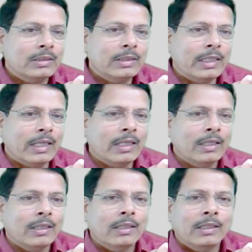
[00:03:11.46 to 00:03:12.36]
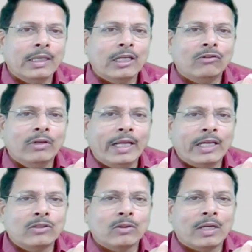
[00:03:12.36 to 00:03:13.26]
Say, it will
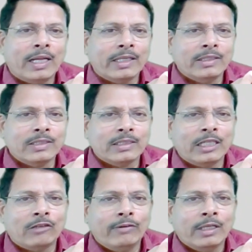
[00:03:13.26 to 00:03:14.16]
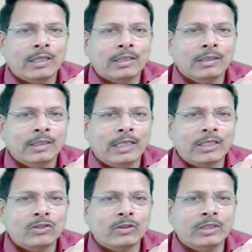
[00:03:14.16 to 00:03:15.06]
execute like this. It will
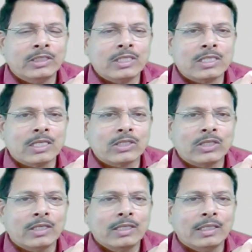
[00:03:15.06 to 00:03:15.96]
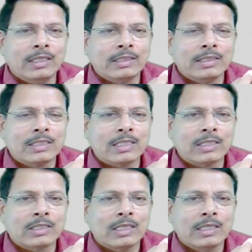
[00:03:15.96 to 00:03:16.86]
execute this instruction, this
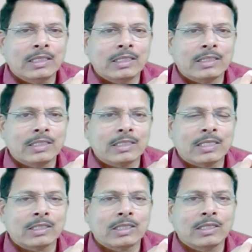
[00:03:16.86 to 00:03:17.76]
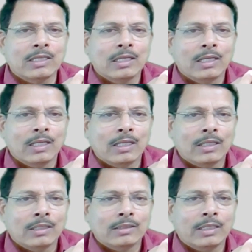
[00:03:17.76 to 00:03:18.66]
instruction, this instruction.
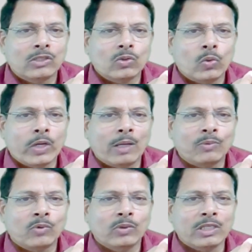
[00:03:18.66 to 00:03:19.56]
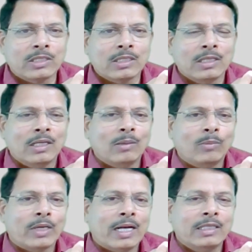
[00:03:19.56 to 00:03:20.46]
It's okay up to this,
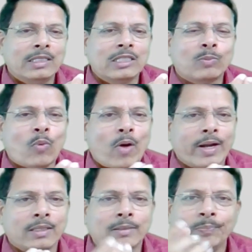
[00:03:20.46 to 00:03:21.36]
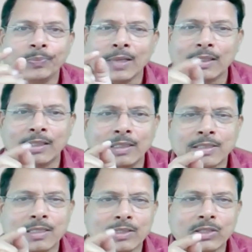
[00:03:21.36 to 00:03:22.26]
but at this point the
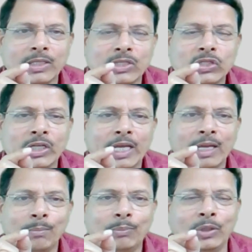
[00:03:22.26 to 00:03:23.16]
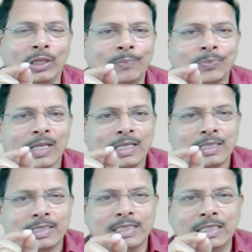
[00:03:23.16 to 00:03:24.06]
instruction is JMP
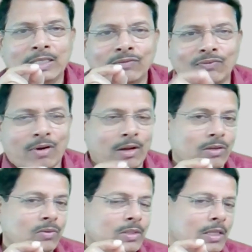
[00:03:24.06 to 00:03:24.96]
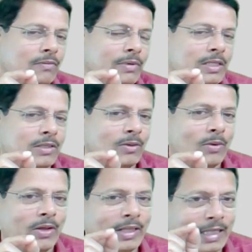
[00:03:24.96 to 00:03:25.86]

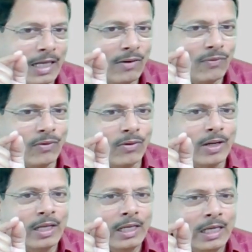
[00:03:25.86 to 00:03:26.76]
C570, and therefore